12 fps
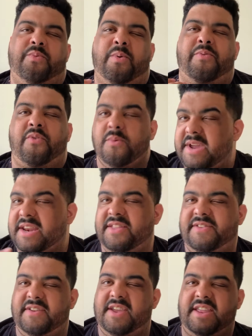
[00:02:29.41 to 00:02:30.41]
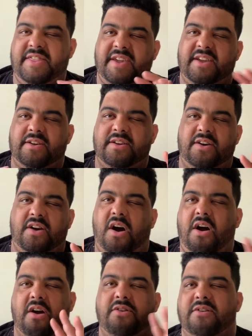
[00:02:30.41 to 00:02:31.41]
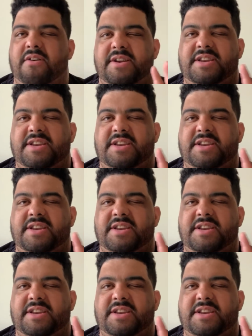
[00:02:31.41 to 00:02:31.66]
Before we get into anything harder